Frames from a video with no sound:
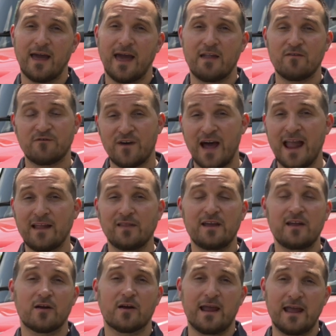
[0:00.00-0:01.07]
and
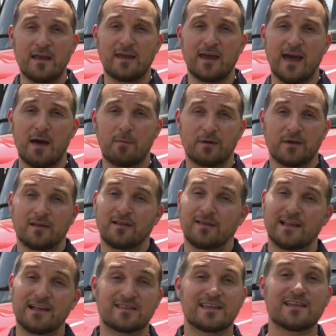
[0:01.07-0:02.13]
finally your in-cab.
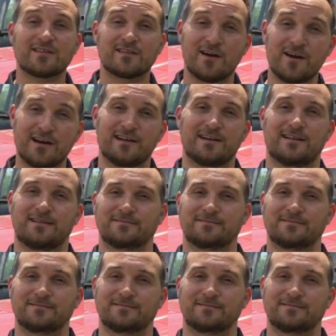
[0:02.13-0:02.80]
Let's get started.